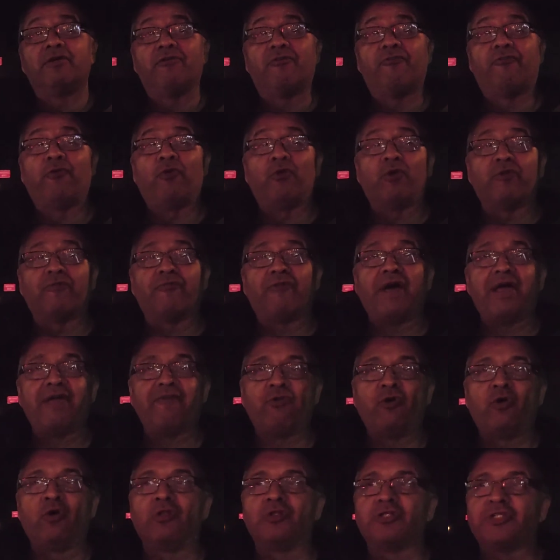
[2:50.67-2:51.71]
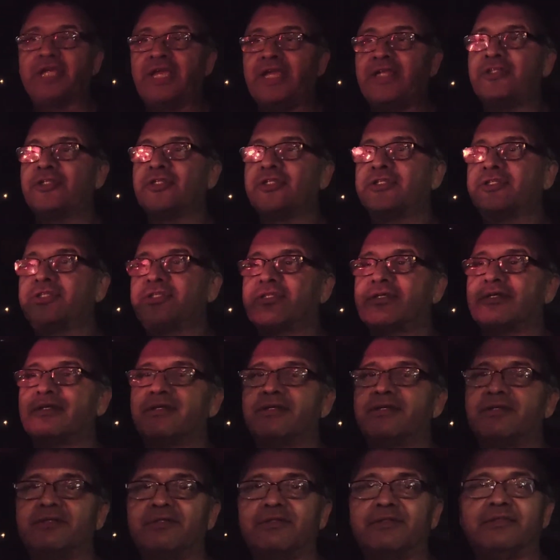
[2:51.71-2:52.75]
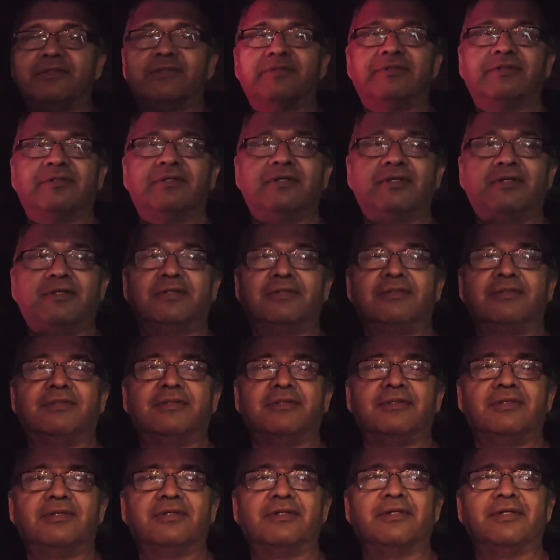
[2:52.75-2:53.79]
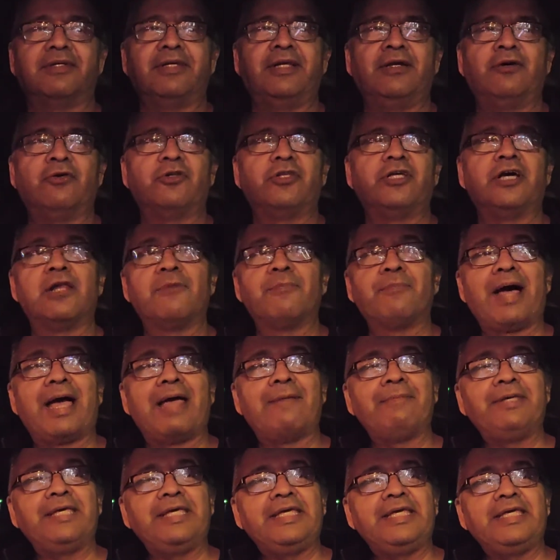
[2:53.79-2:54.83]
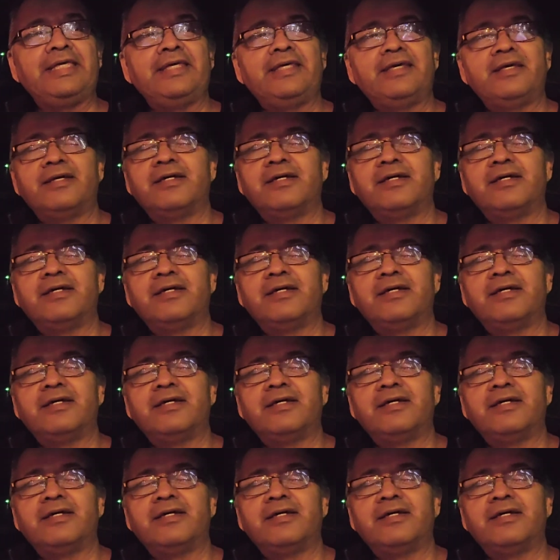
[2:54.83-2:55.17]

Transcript: 4 or 5 oil changes, done by me,